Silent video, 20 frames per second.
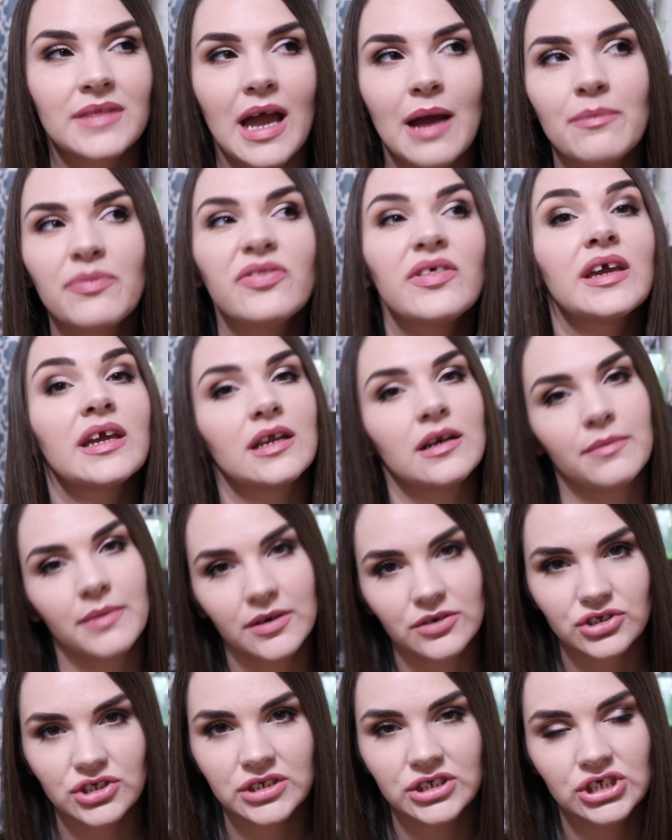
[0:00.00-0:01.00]
I'm thinking
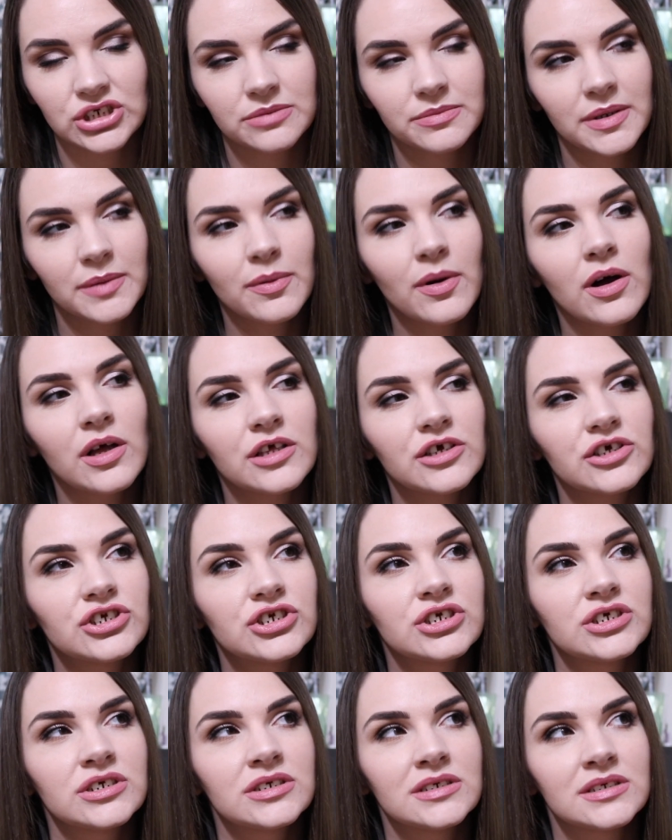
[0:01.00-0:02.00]
about changing my
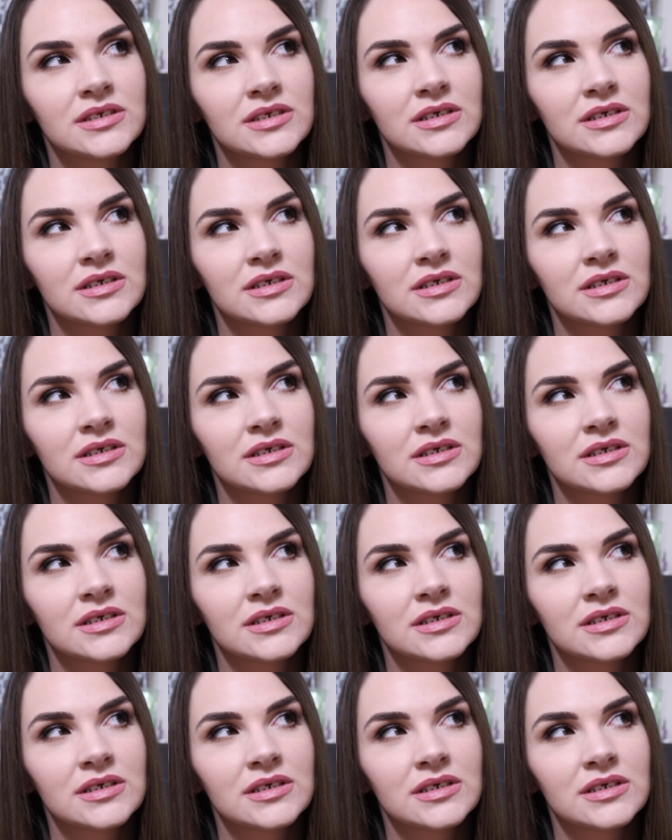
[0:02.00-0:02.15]
polish.